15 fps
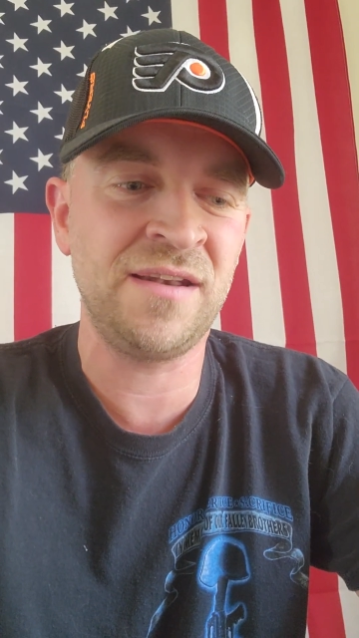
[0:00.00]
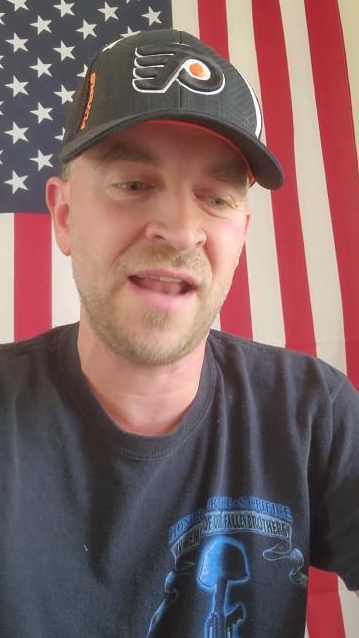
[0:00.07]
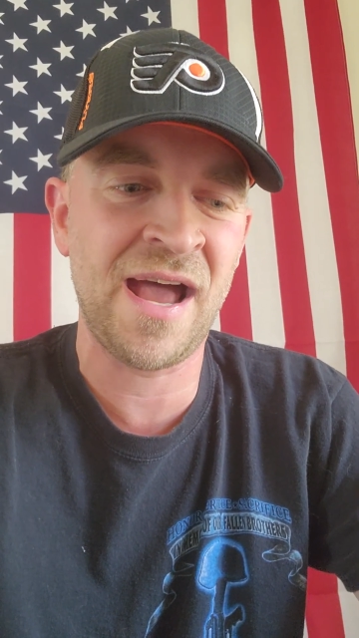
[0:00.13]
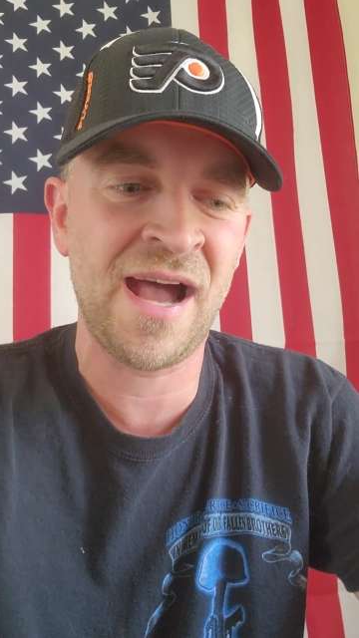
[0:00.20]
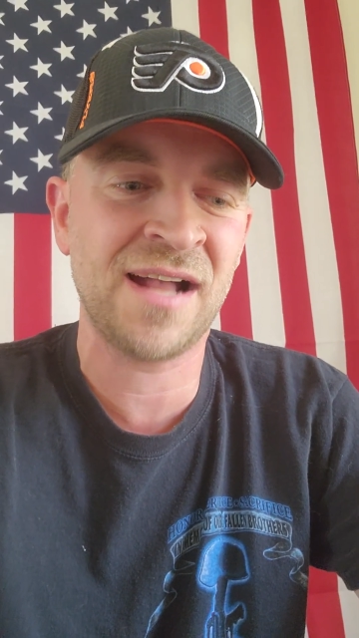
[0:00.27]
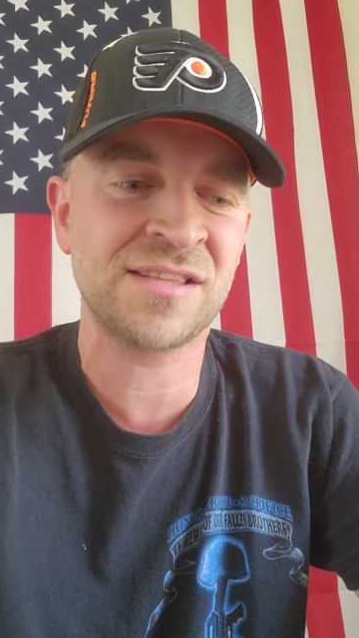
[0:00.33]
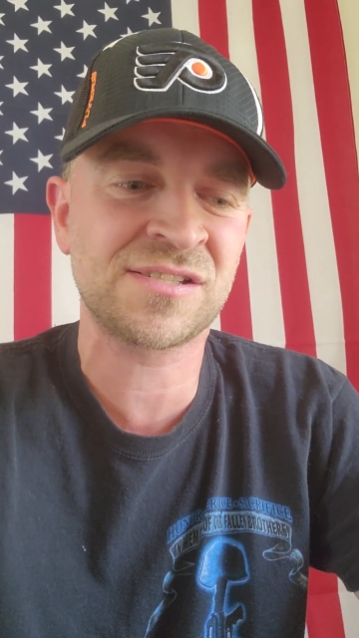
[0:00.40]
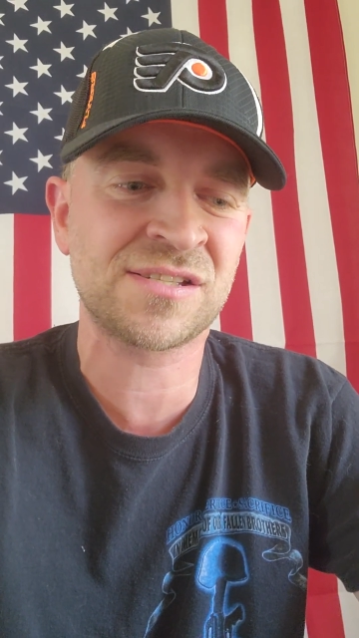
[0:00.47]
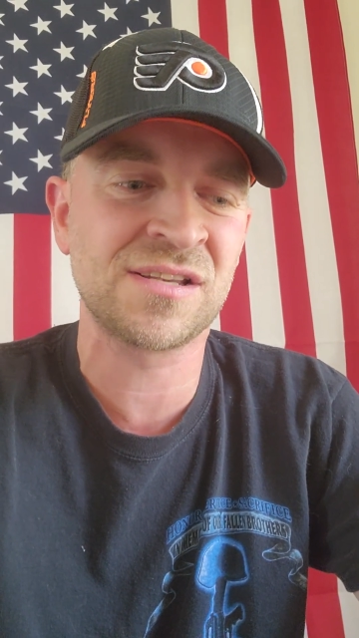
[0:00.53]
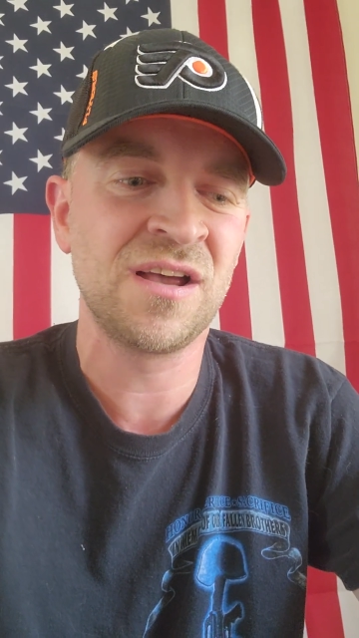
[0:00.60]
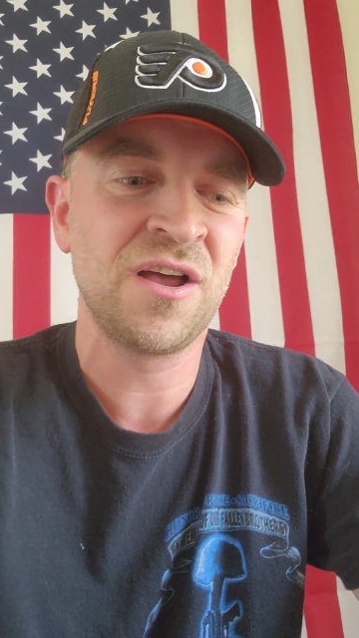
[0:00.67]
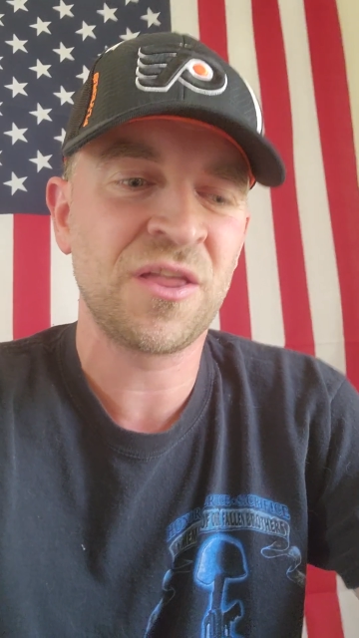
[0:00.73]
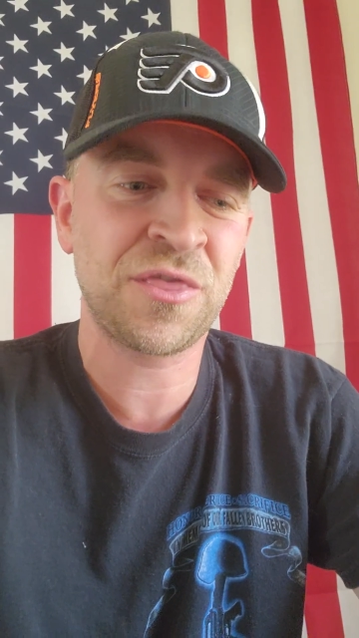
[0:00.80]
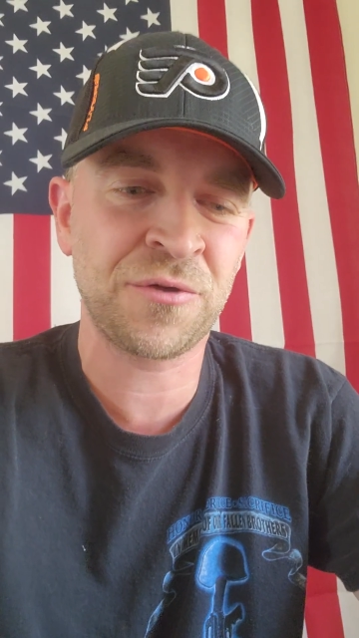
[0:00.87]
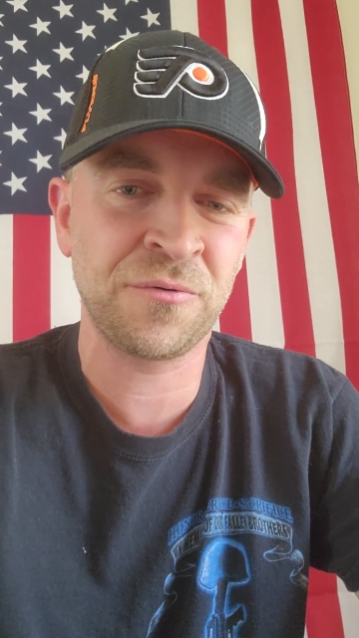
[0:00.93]
Nats
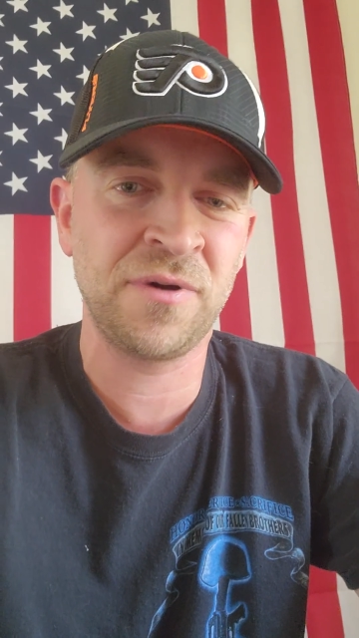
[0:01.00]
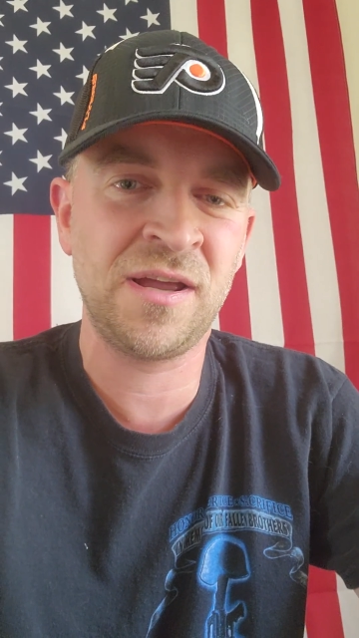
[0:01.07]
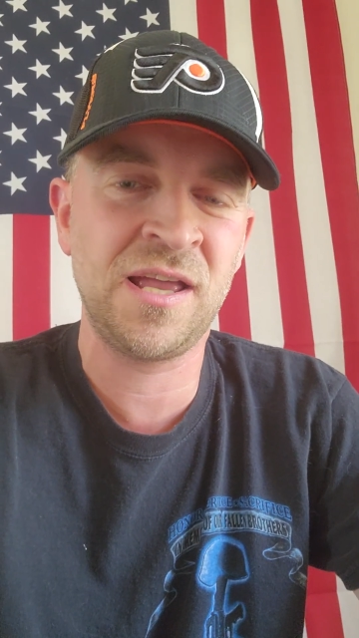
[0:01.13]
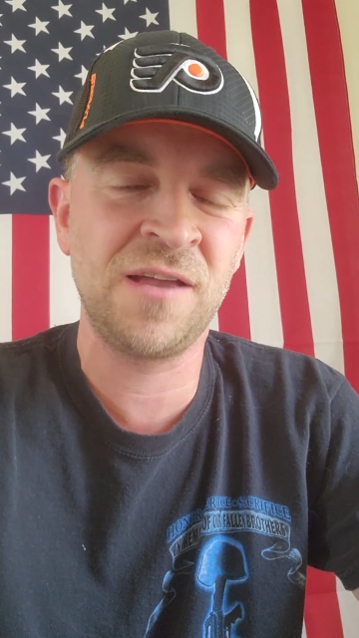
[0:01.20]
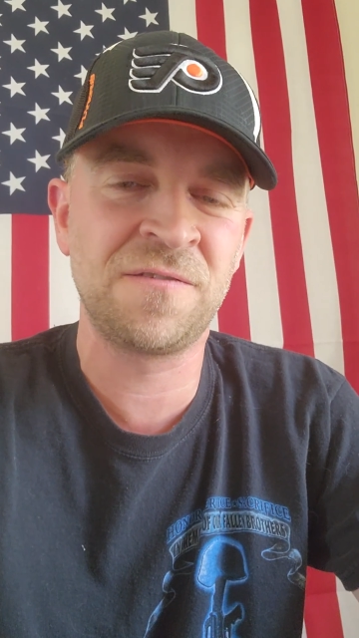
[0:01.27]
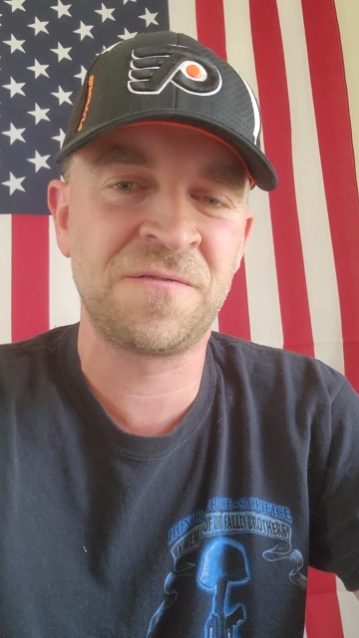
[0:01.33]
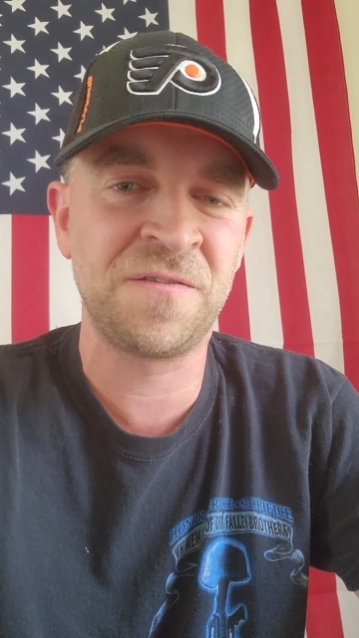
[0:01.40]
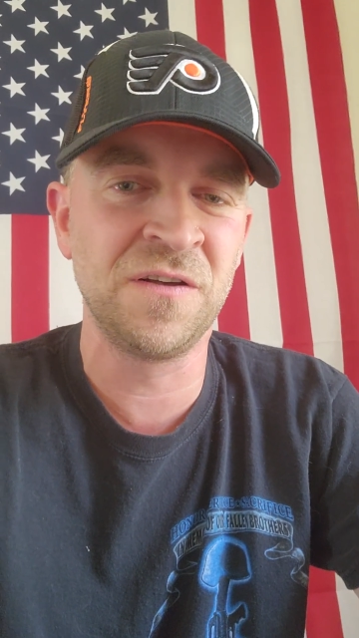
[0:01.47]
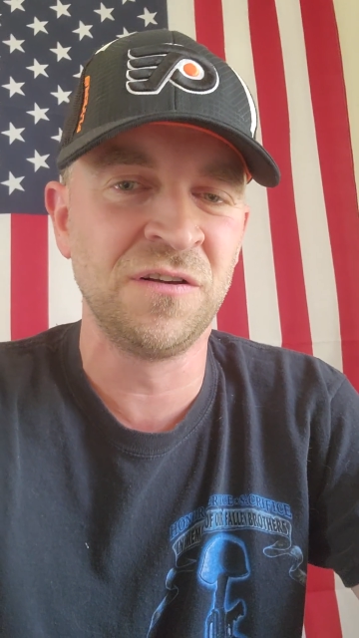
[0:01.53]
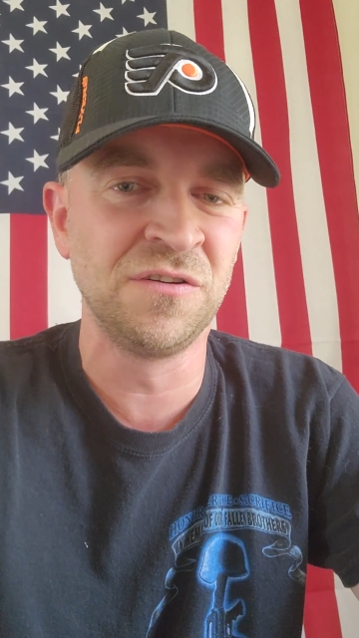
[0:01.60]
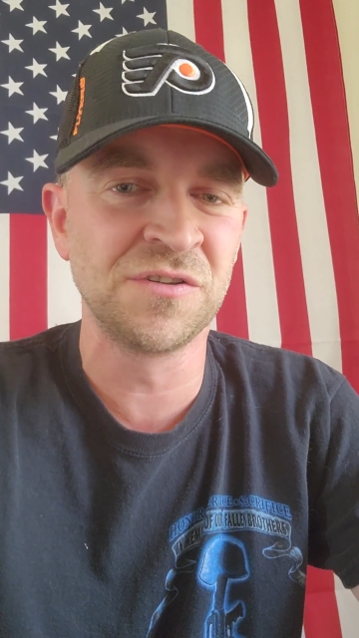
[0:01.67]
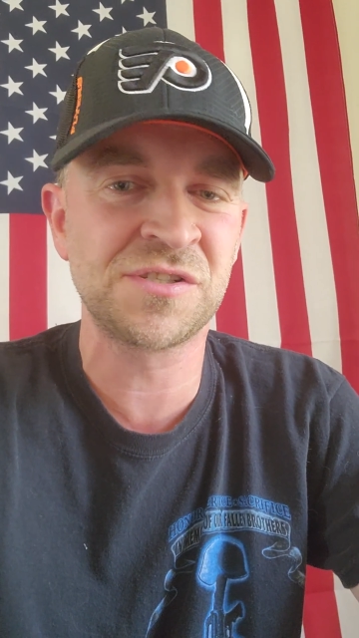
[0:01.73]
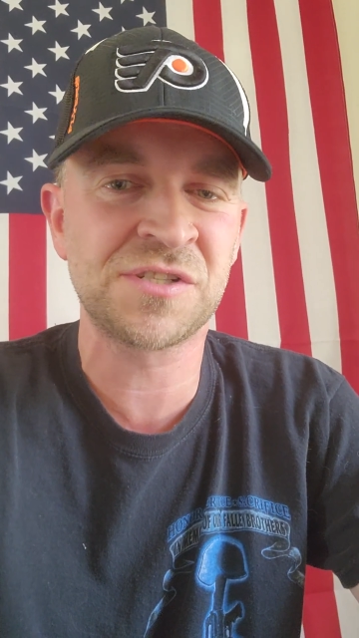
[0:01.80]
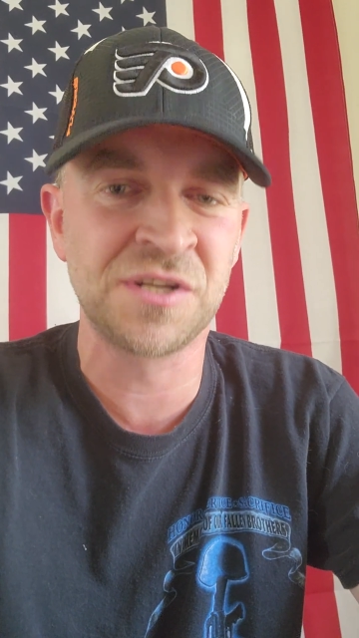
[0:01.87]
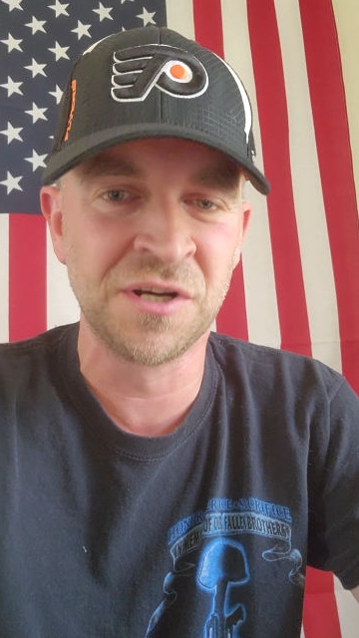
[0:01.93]
3,
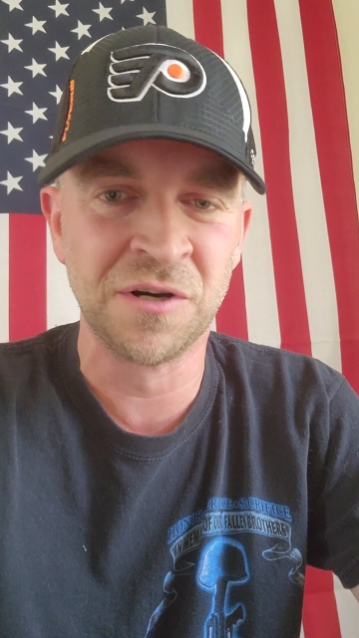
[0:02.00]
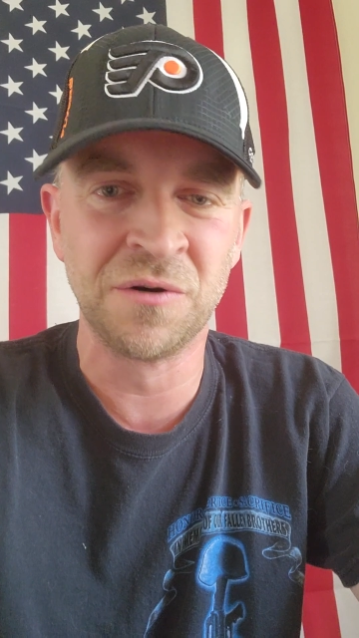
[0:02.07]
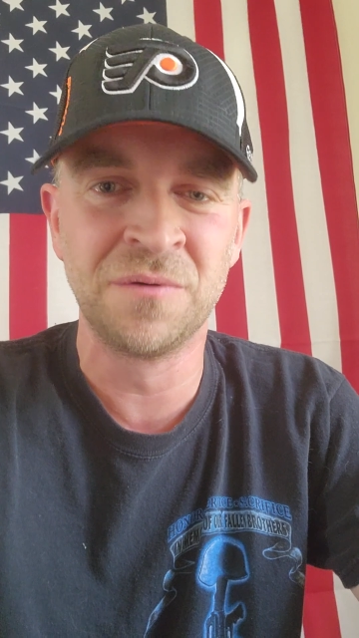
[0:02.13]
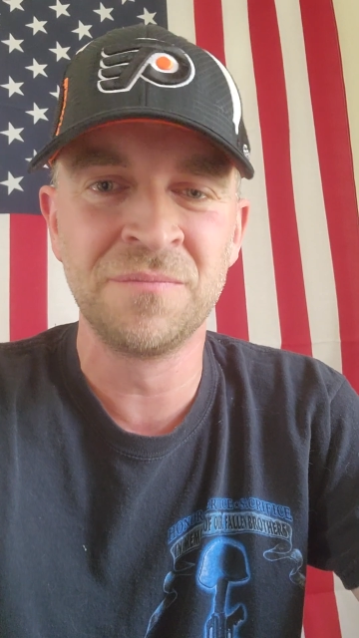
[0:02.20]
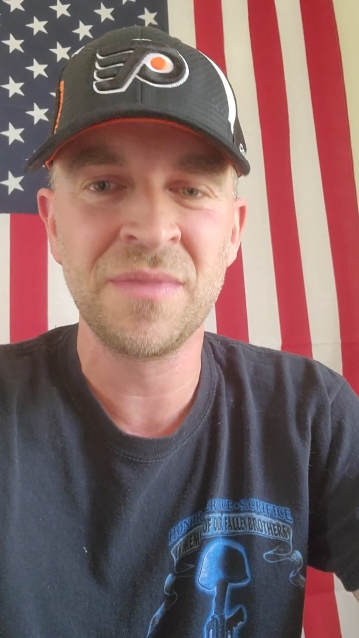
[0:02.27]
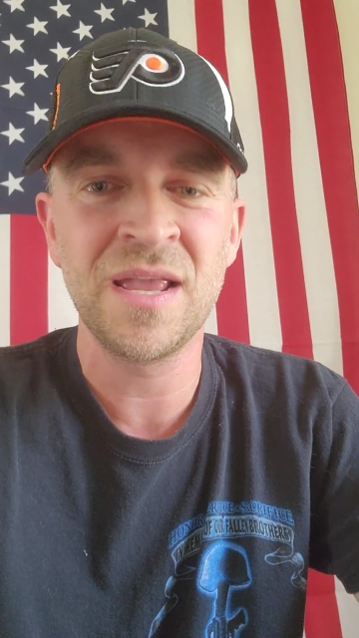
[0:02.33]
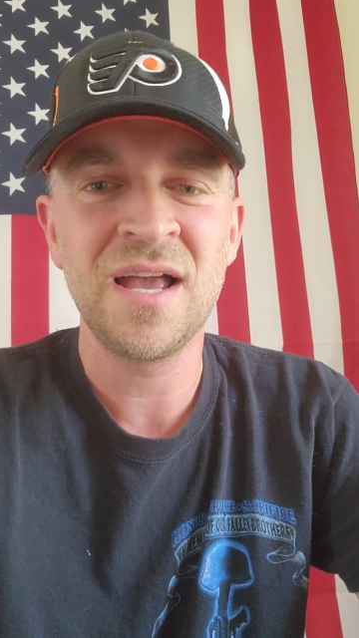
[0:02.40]
Phils 2.